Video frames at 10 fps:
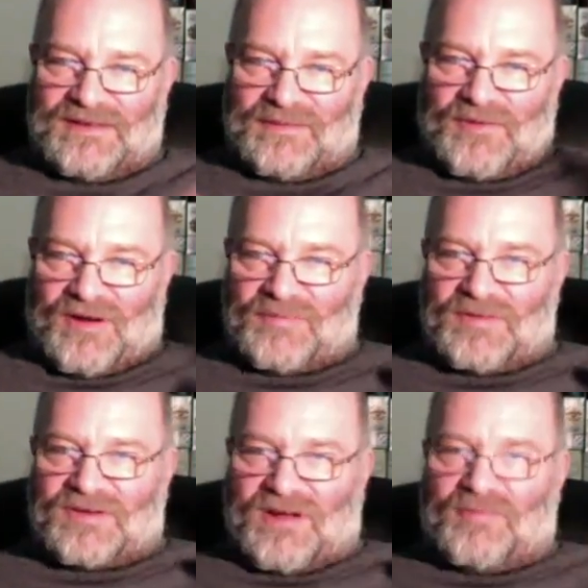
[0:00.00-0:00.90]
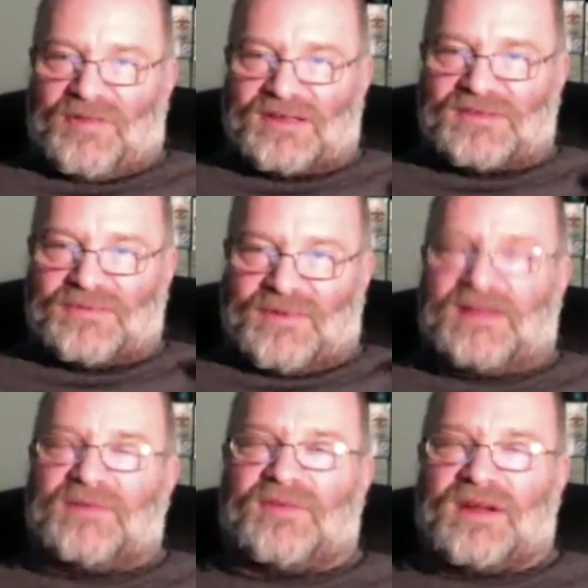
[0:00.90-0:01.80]
apartment complex where I
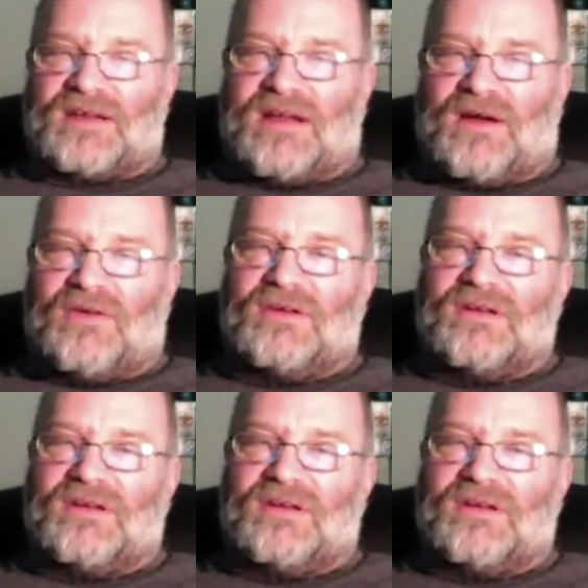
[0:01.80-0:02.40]
live right now,